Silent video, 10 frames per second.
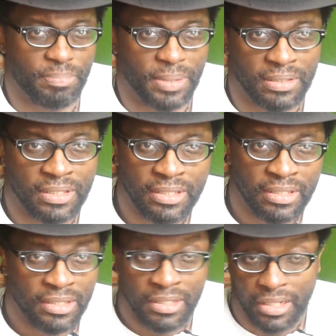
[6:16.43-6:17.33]
But
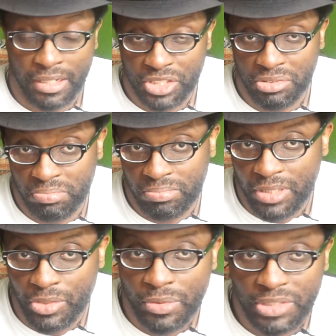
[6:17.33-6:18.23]

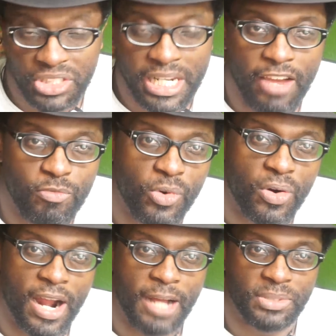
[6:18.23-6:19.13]
you just have
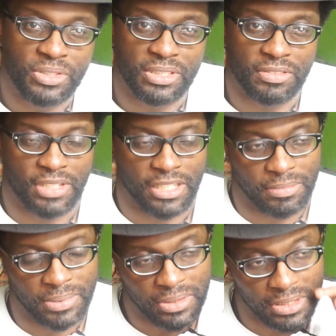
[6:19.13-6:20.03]
more options
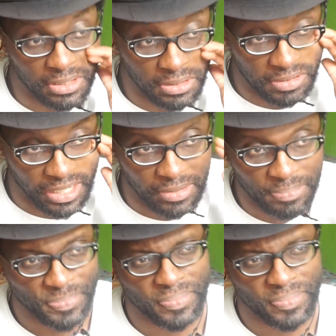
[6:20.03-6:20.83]
available to you now.